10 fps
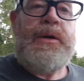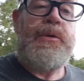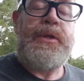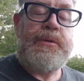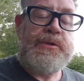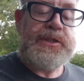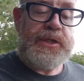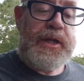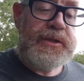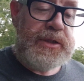One of them was
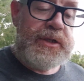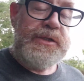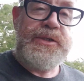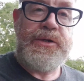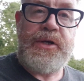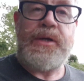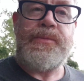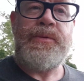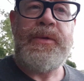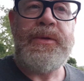Senator Lindsey
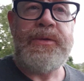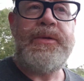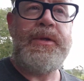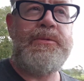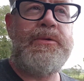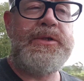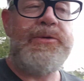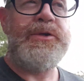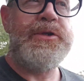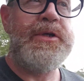Graham, the other one was
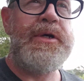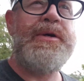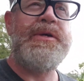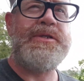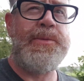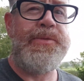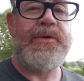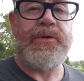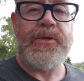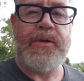Richard
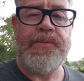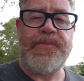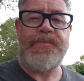something or other.